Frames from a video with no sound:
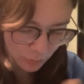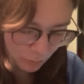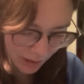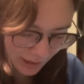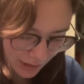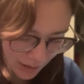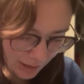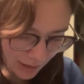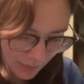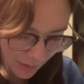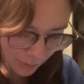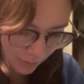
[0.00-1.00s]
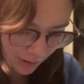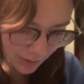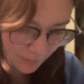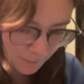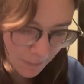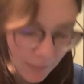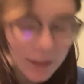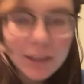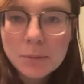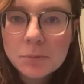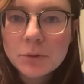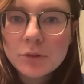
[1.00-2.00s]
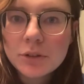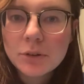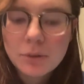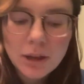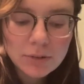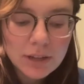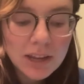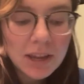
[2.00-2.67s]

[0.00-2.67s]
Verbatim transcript: Why can't I get that right? I keep switching it around.